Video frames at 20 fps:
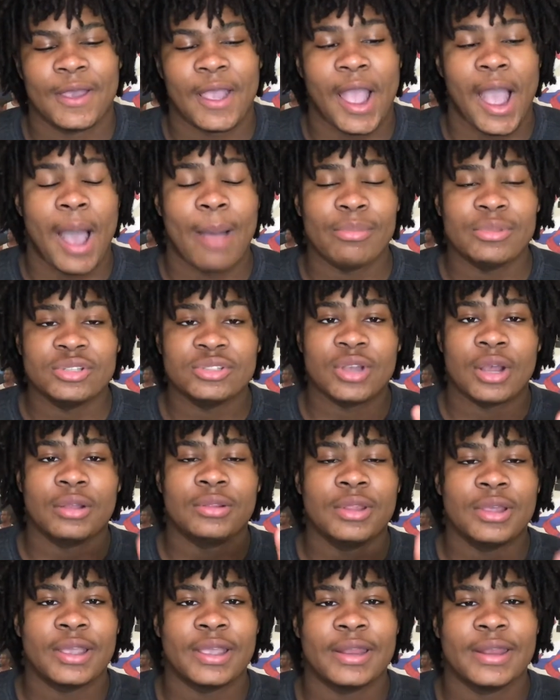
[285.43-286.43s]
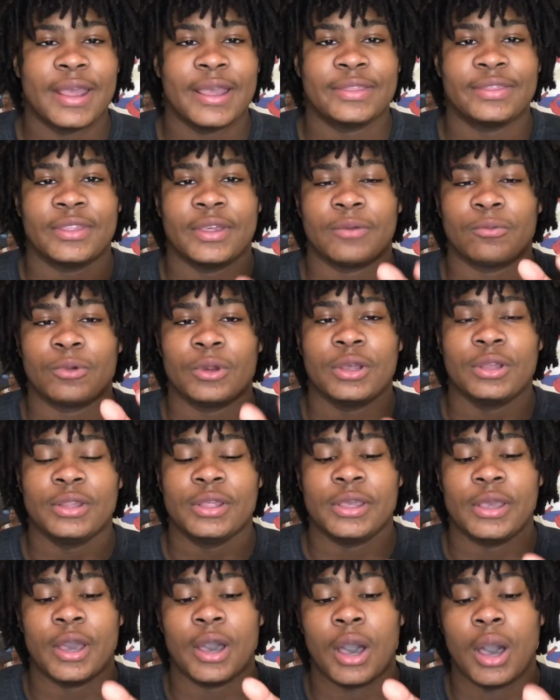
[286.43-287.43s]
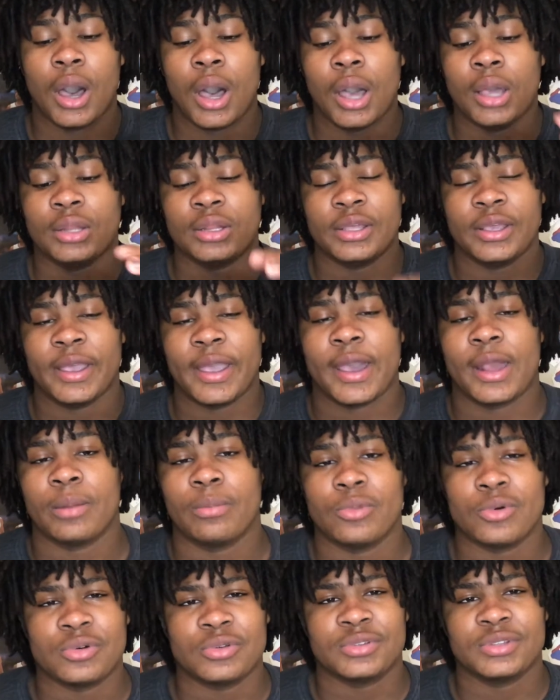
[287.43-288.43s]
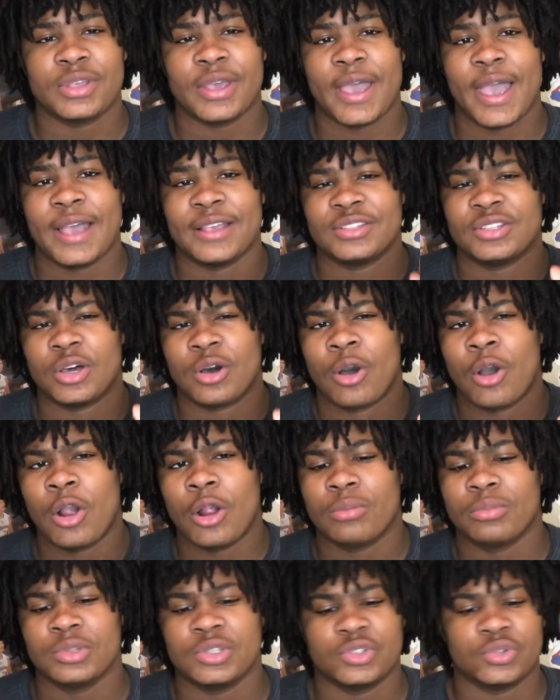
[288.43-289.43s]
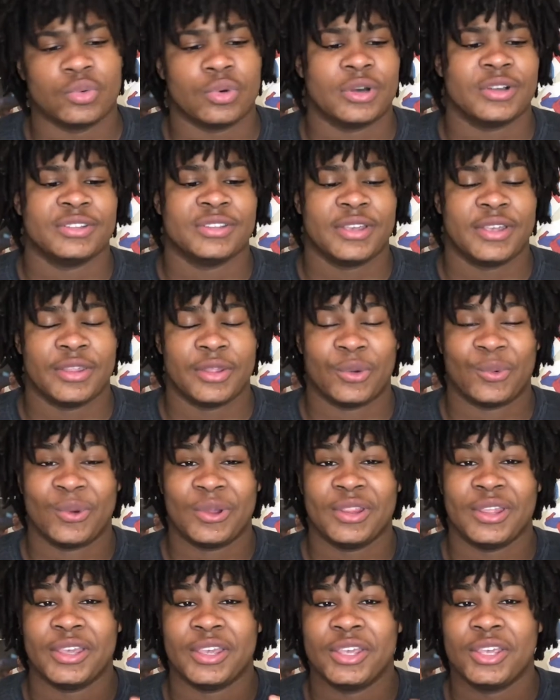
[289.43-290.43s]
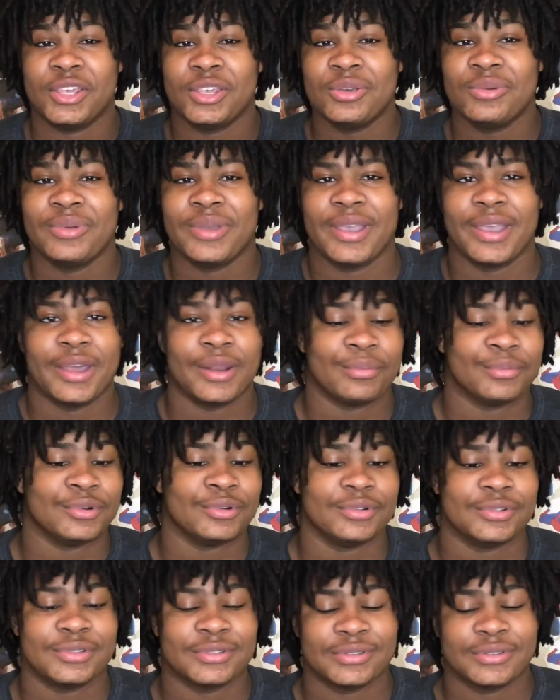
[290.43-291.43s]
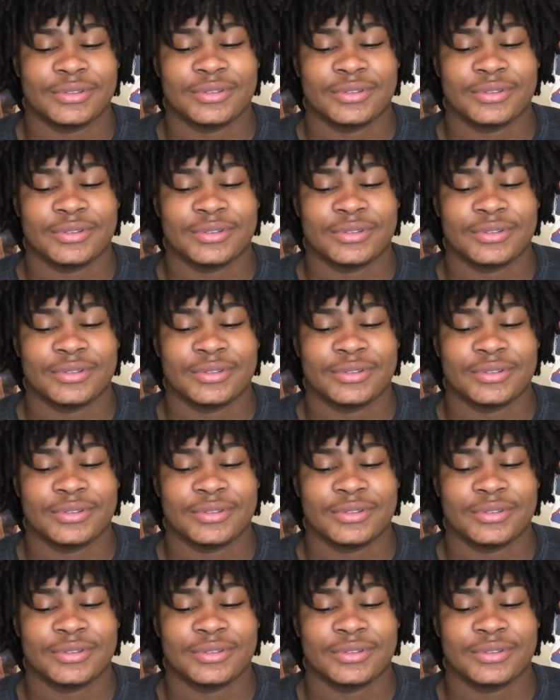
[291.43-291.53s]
I'm gonna start looking at the really ugly animals as the harmless ones and the really cute animals